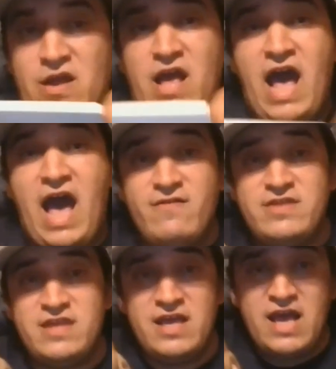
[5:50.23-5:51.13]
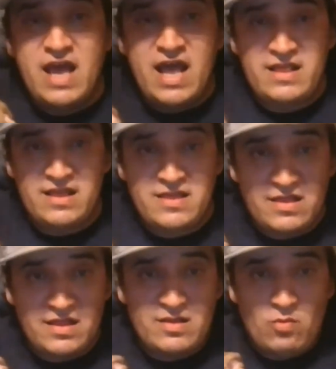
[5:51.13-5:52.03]
Obviously, this is
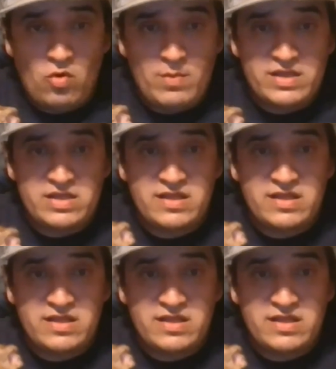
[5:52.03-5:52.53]
the moment